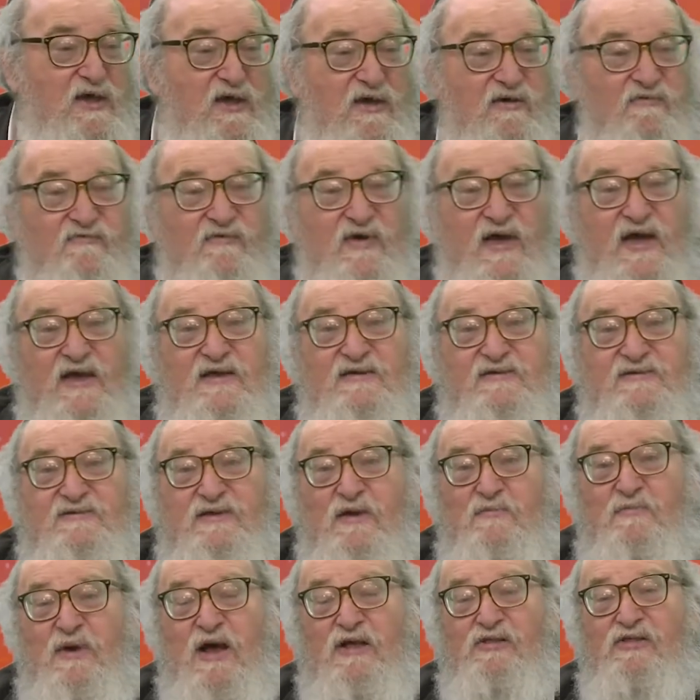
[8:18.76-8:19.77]
Yayav has
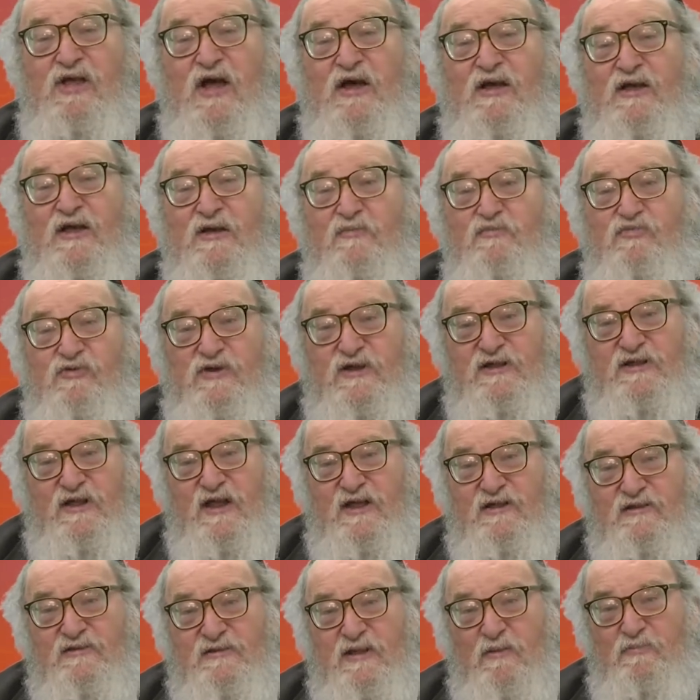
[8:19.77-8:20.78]
some halachic
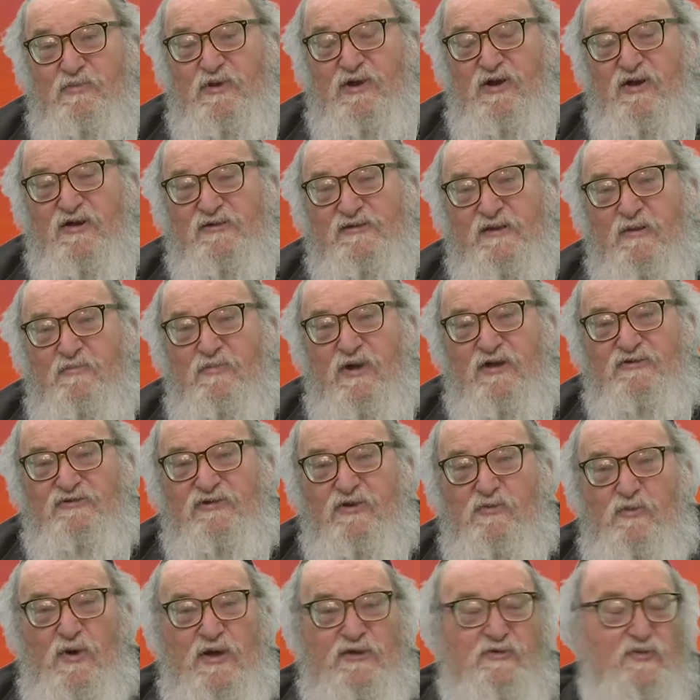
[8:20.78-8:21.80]
pretense that because
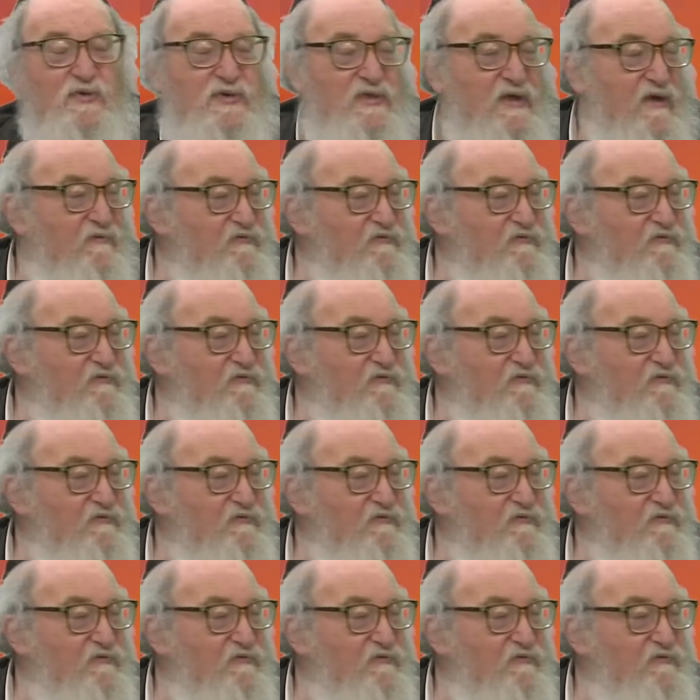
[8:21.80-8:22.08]
Amasa went